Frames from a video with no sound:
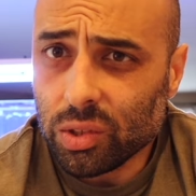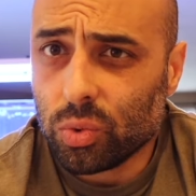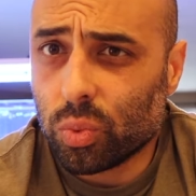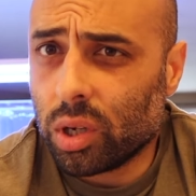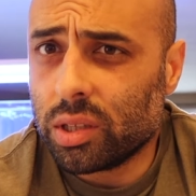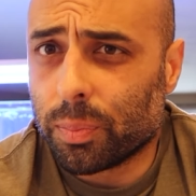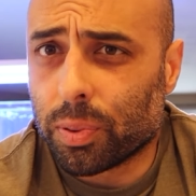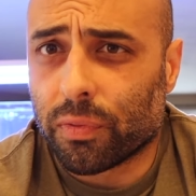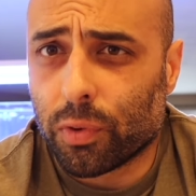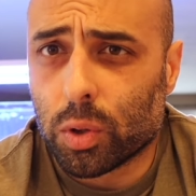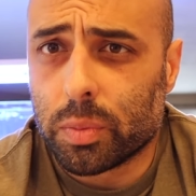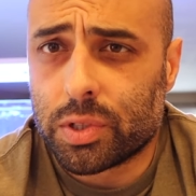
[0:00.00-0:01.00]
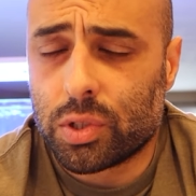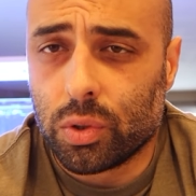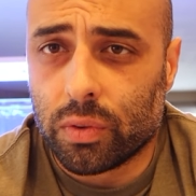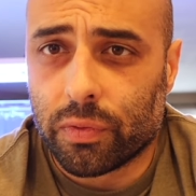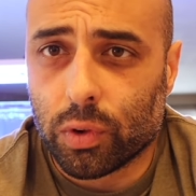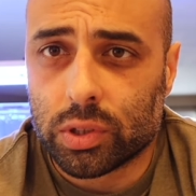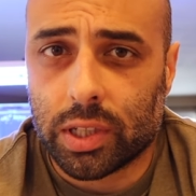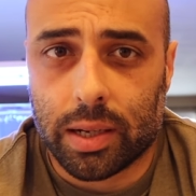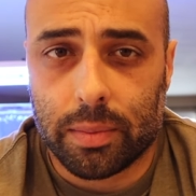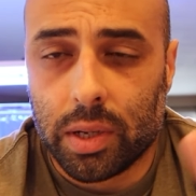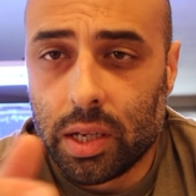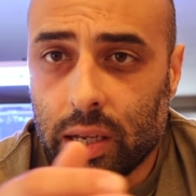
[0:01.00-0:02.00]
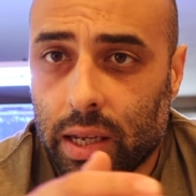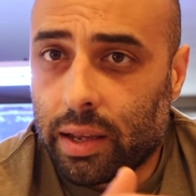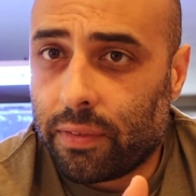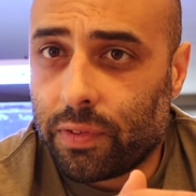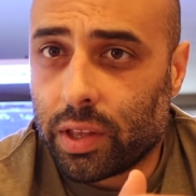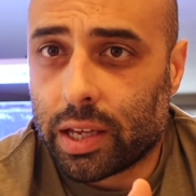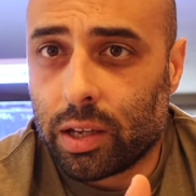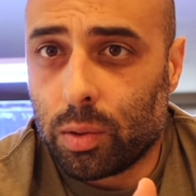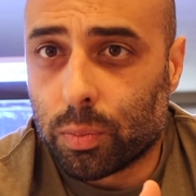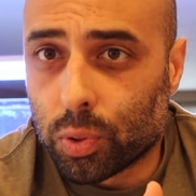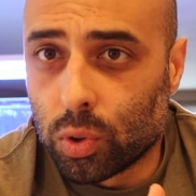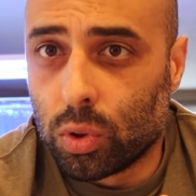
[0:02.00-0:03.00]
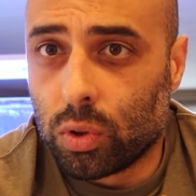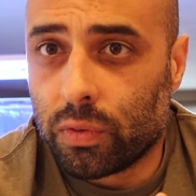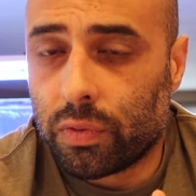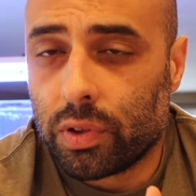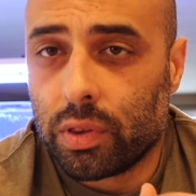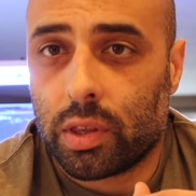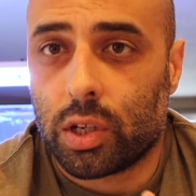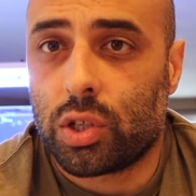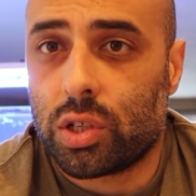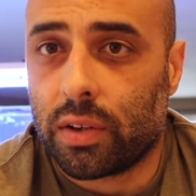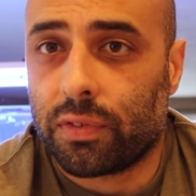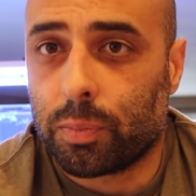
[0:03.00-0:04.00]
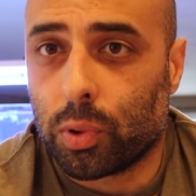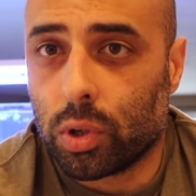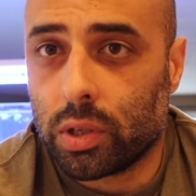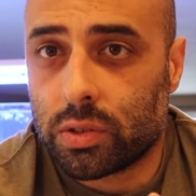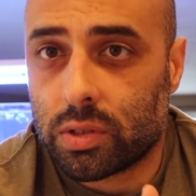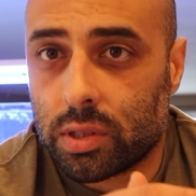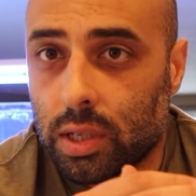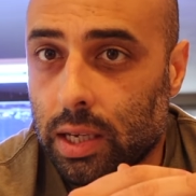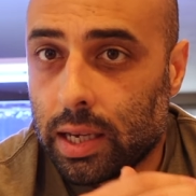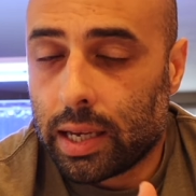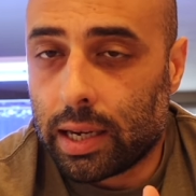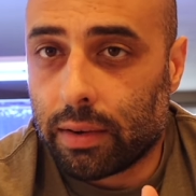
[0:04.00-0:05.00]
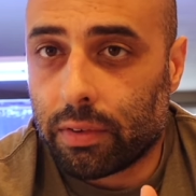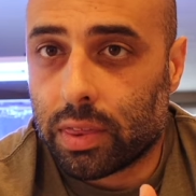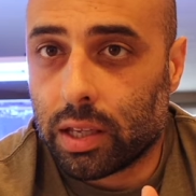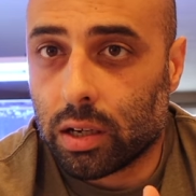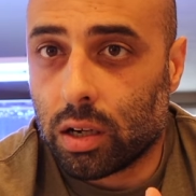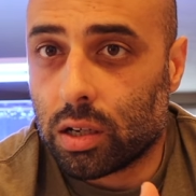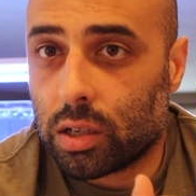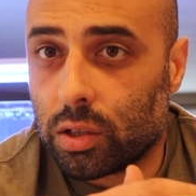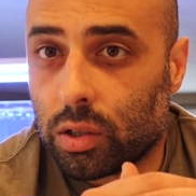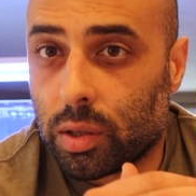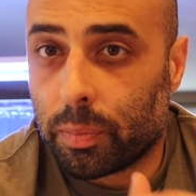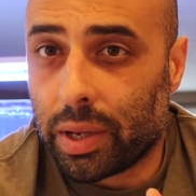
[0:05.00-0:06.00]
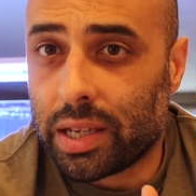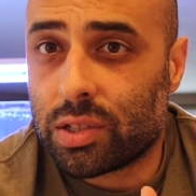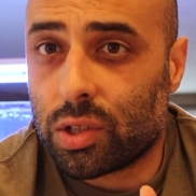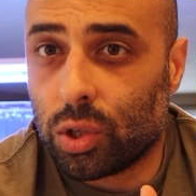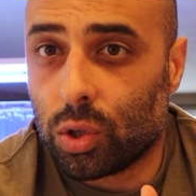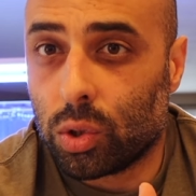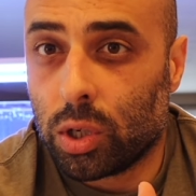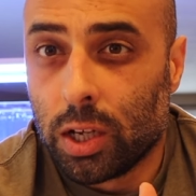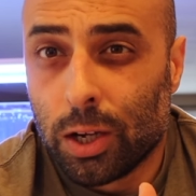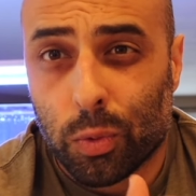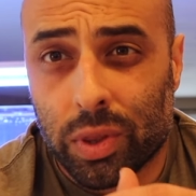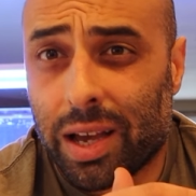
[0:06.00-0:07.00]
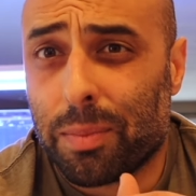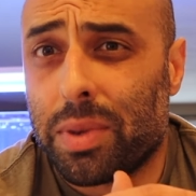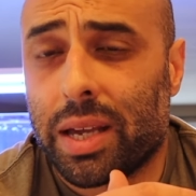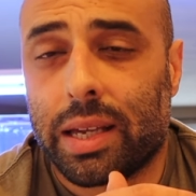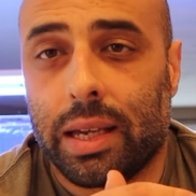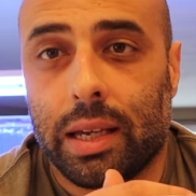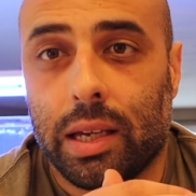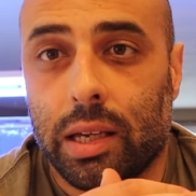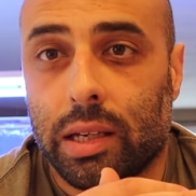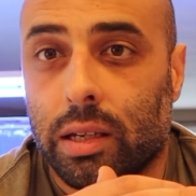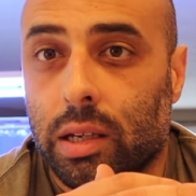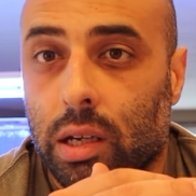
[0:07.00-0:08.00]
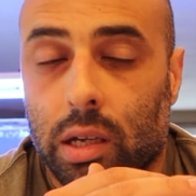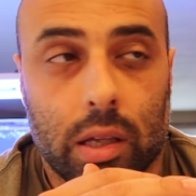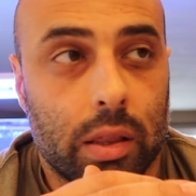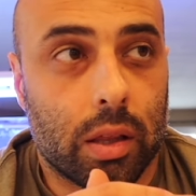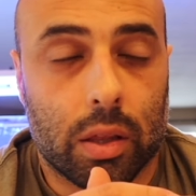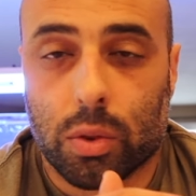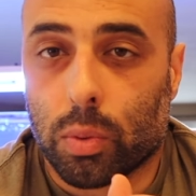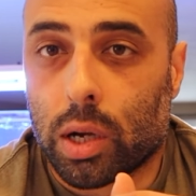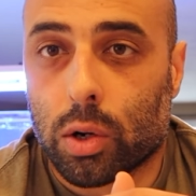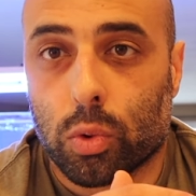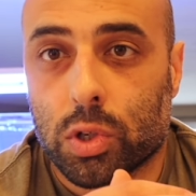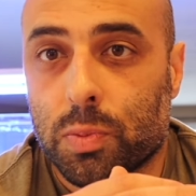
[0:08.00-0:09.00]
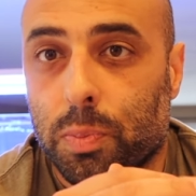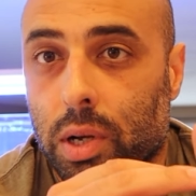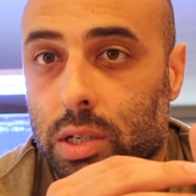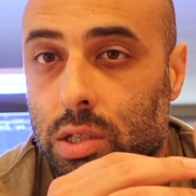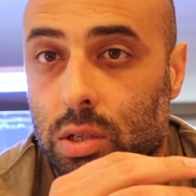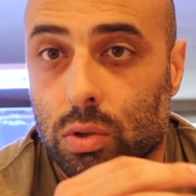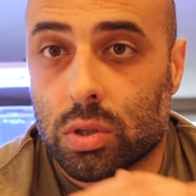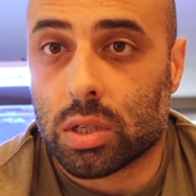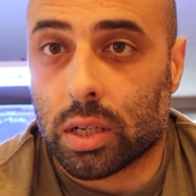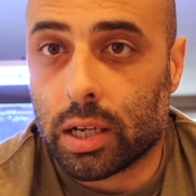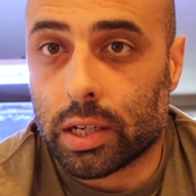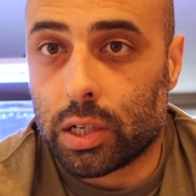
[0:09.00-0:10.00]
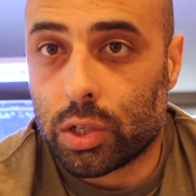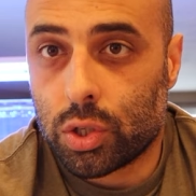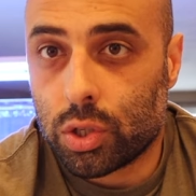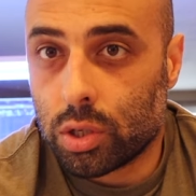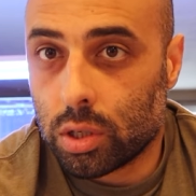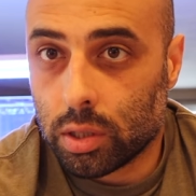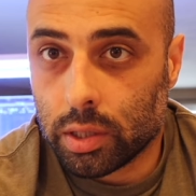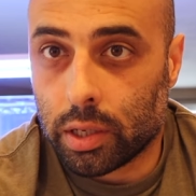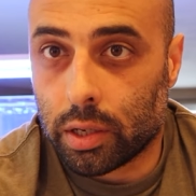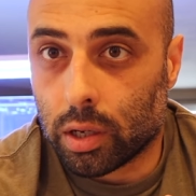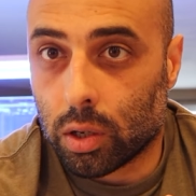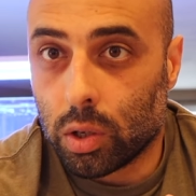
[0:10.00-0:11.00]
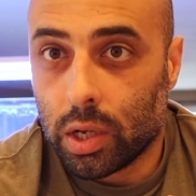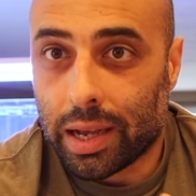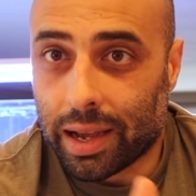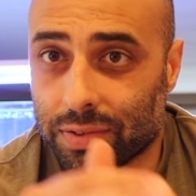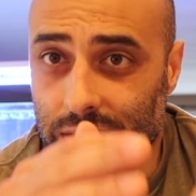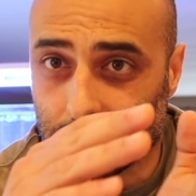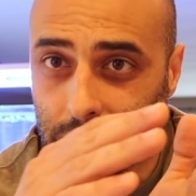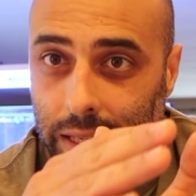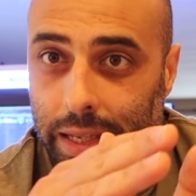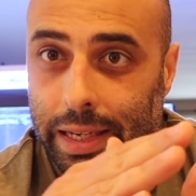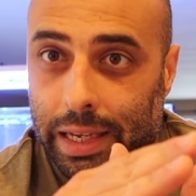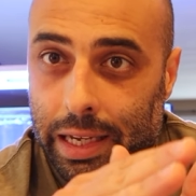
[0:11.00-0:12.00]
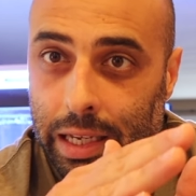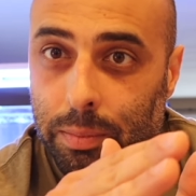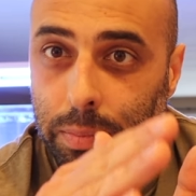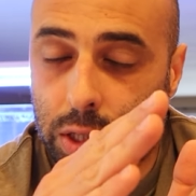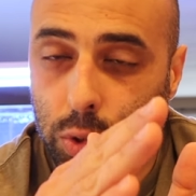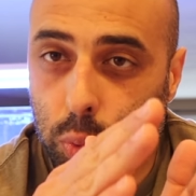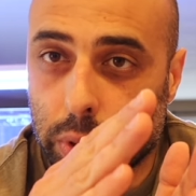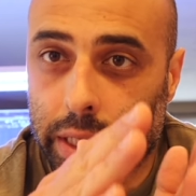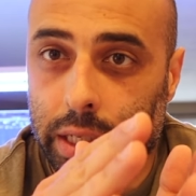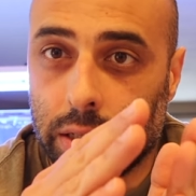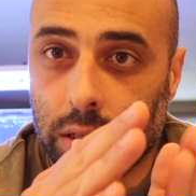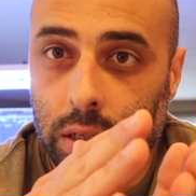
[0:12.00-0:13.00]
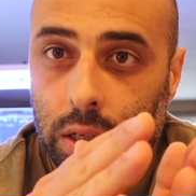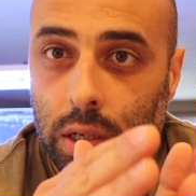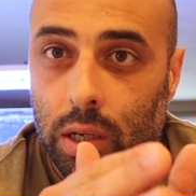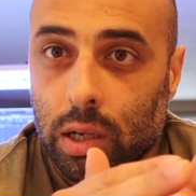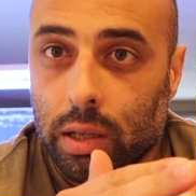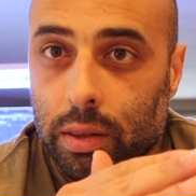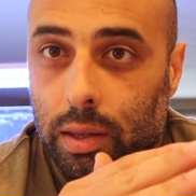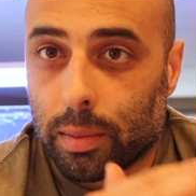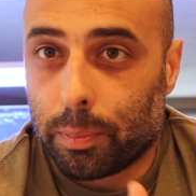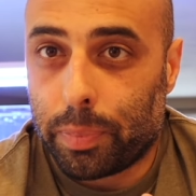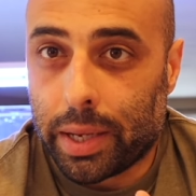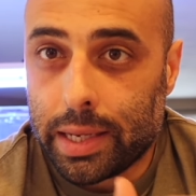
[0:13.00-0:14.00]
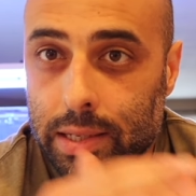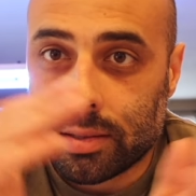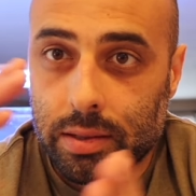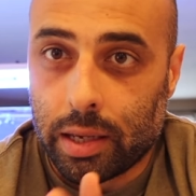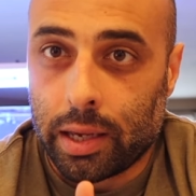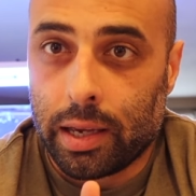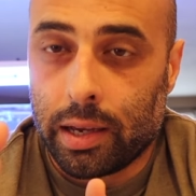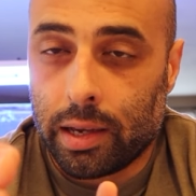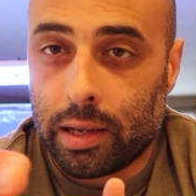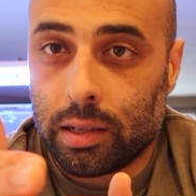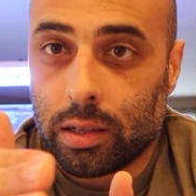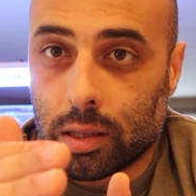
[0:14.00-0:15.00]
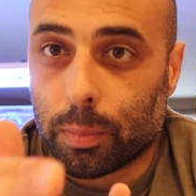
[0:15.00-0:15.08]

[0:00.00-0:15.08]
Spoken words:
run the performance tune full time. If you can improve the shift points and everything on the base tune without making the throttle response so sluggish, have something like in between the base and the